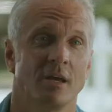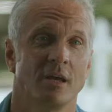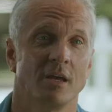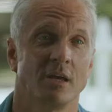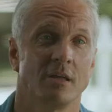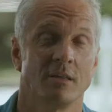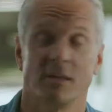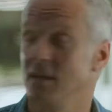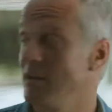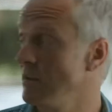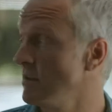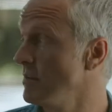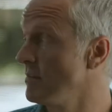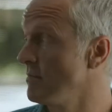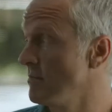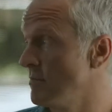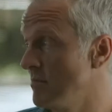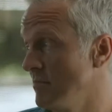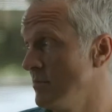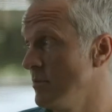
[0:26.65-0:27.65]
They
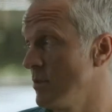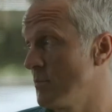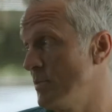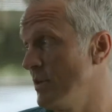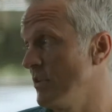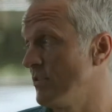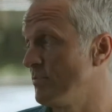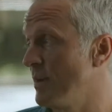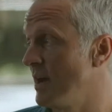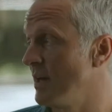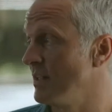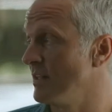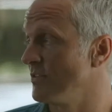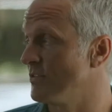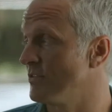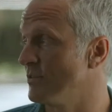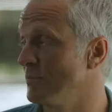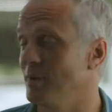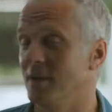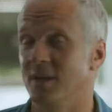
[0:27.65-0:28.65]
look pretty spotless
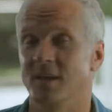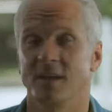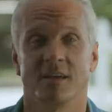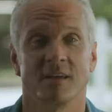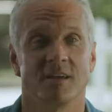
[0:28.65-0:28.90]
to me.